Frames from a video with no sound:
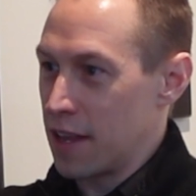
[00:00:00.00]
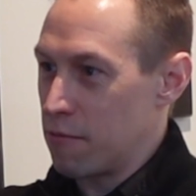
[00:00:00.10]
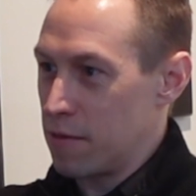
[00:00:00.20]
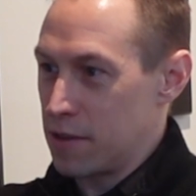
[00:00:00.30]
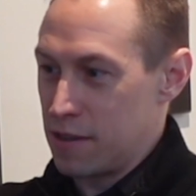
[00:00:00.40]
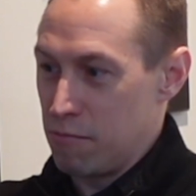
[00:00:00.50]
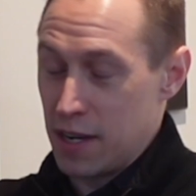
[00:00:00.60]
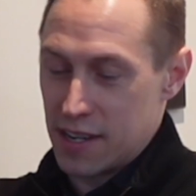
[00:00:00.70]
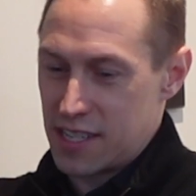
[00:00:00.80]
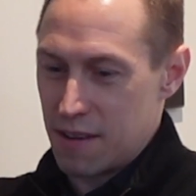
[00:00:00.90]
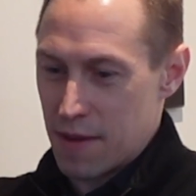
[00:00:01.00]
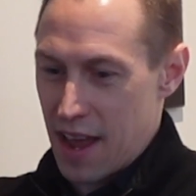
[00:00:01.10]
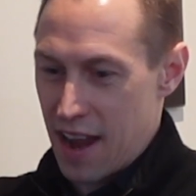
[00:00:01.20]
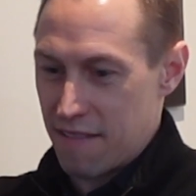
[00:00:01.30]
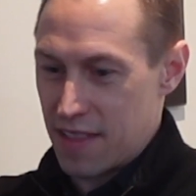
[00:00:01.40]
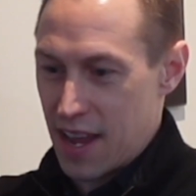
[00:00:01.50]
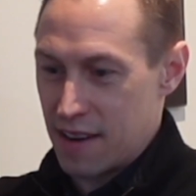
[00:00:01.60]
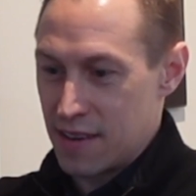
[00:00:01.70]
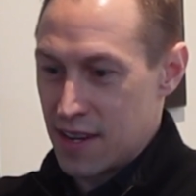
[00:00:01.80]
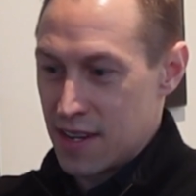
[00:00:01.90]
Like we didn't seem to have
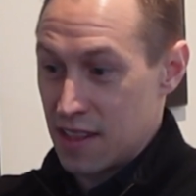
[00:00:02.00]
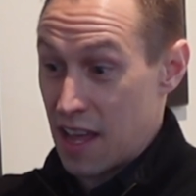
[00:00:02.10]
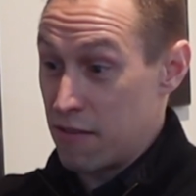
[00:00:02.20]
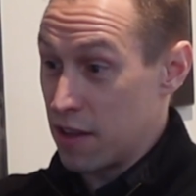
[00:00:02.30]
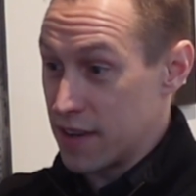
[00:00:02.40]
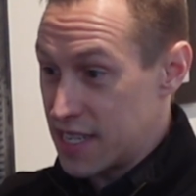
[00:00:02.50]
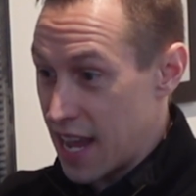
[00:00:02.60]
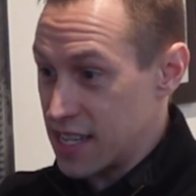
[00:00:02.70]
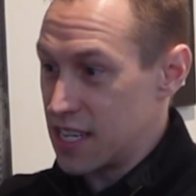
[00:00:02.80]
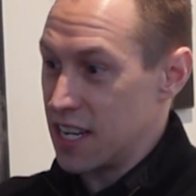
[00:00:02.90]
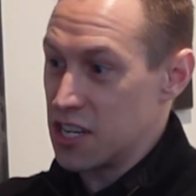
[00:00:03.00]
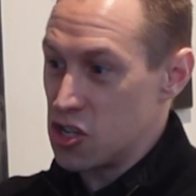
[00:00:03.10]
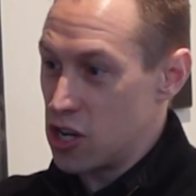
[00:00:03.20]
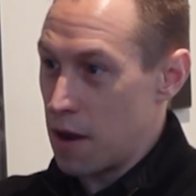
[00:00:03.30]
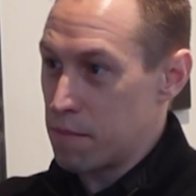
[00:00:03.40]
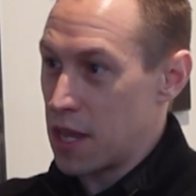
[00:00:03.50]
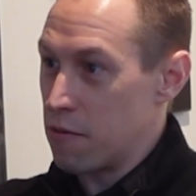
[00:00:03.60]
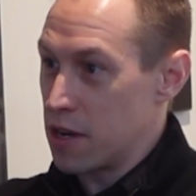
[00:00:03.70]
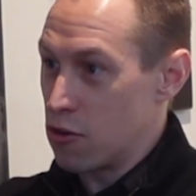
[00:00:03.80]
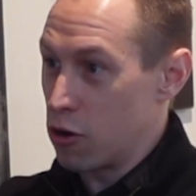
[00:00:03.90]
that level of intensity and jump
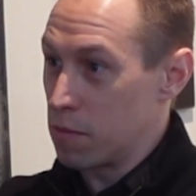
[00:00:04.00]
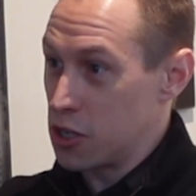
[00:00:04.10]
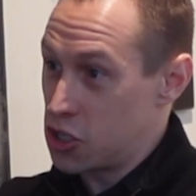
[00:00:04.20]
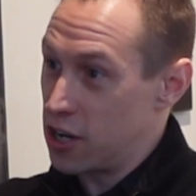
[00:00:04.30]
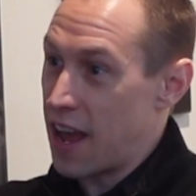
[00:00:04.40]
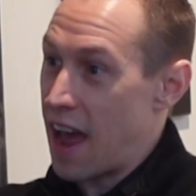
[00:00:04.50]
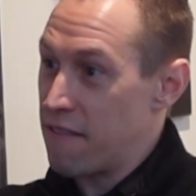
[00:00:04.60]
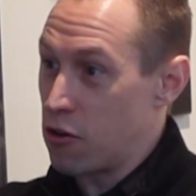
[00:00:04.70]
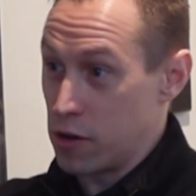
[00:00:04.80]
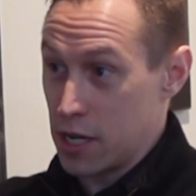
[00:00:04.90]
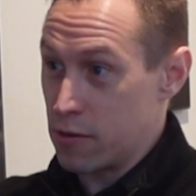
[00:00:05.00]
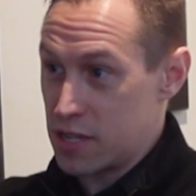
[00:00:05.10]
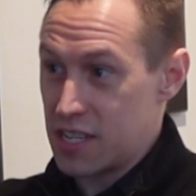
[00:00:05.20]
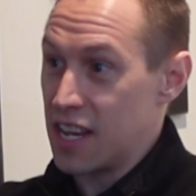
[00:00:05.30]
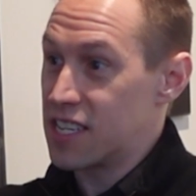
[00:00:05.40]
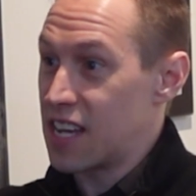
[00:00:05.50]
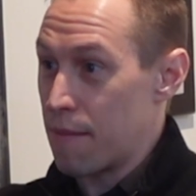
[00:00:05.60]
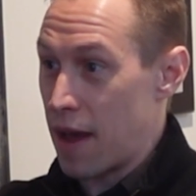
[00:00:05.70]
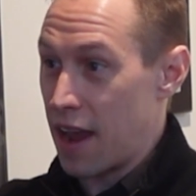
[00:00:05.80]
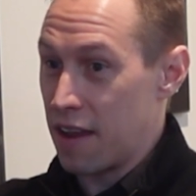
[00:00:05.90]
that we normally should have going into a state
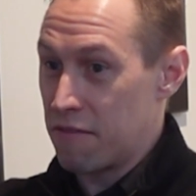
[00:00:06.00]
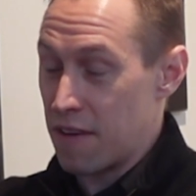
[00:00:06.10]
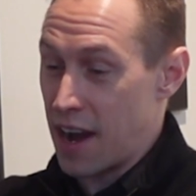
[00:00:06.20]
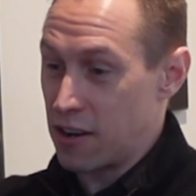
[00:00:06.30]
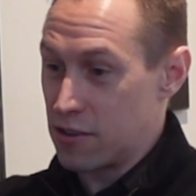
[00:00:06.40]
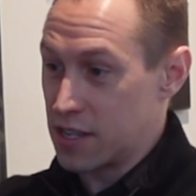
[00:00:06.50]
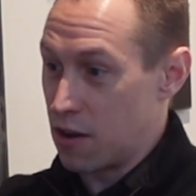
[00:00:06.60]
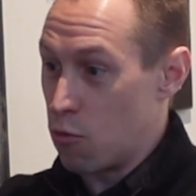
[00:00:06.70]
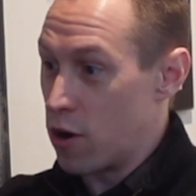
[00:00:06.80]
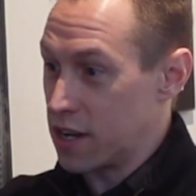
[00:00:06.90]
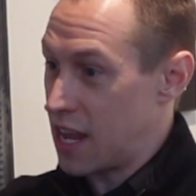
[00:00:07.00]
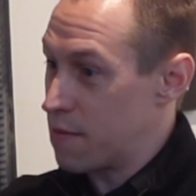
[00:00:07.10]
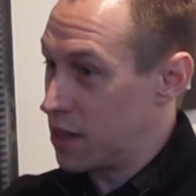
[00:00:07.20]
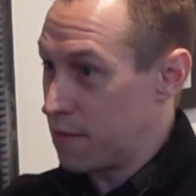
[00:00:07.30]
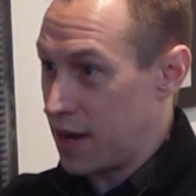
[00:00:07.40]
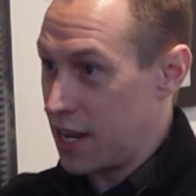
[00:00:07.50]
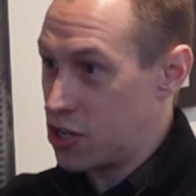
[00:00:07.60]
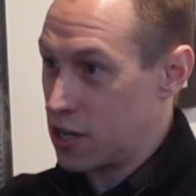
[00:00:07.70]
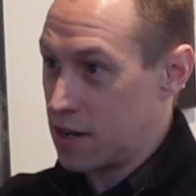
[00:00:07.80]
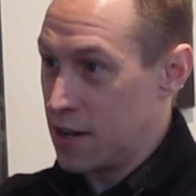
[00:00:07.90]
semifinals and a one-game
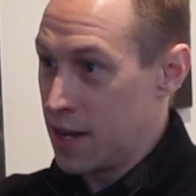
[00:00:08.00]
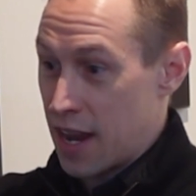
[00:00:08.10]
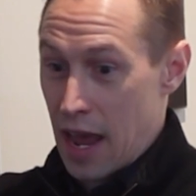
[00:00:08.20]
elimination.